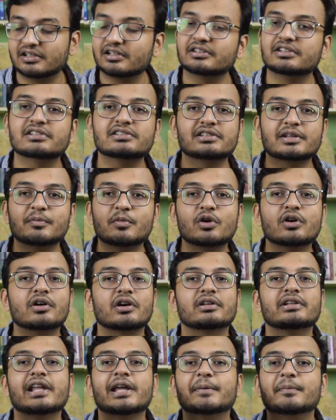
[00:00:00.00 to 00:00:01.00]
This is a
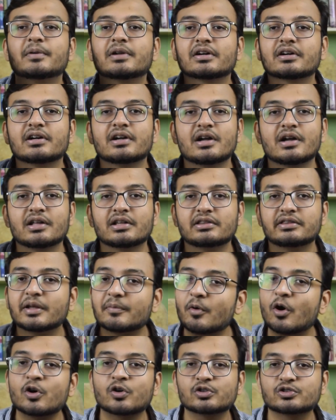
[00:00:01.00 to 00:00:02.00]
book named The
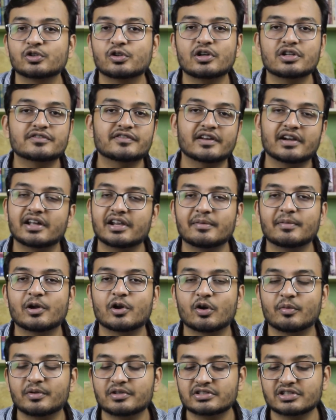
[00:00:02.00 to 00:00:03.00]
Monk Who Sold His Ferrari by
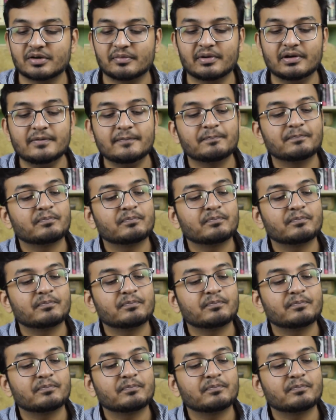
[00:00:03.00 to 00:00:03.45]
Robin Sharma.